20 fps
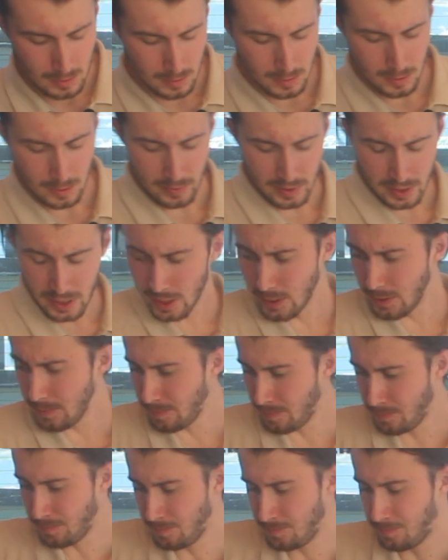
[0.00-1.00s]
There we go.
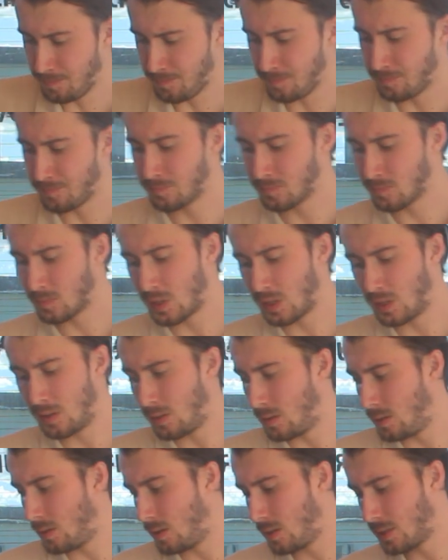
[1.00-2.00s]

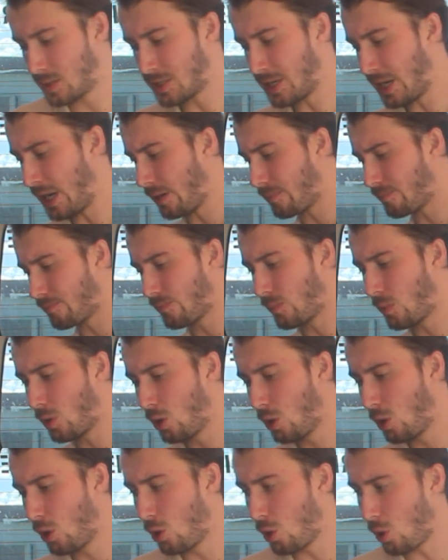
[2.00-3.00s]
So now,
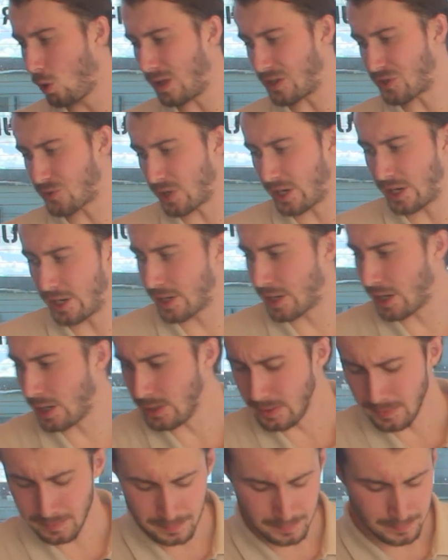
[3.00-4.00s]
all that's ready to go.